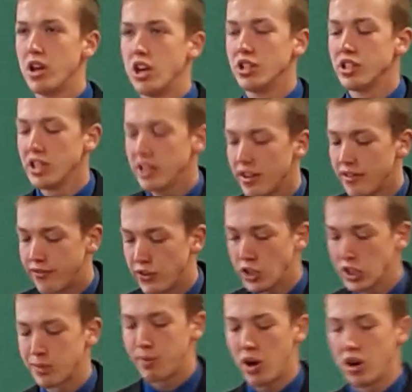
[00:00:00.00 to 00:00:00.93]
See that
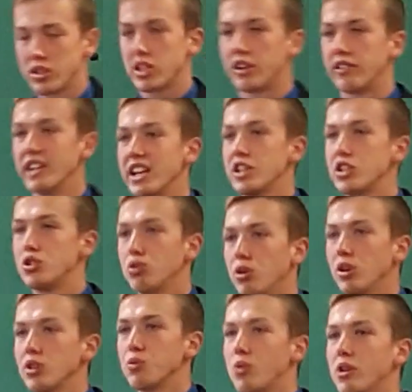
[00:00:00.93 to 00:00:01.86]
first part there,
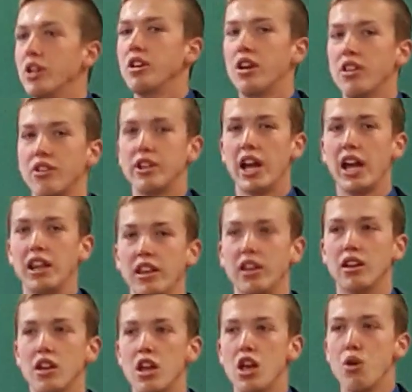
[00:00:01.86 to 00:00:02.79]
exhort one another daily.
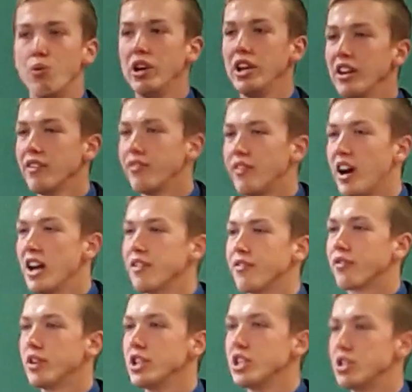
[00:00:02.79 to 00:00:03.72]
We need to find
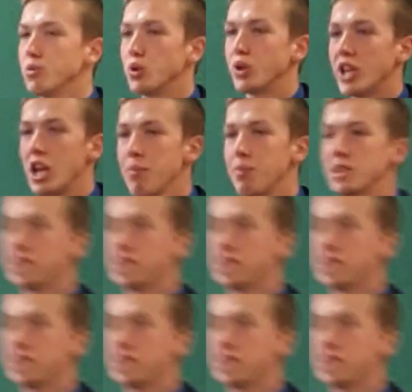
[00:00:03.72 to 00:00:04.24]
friends who will keep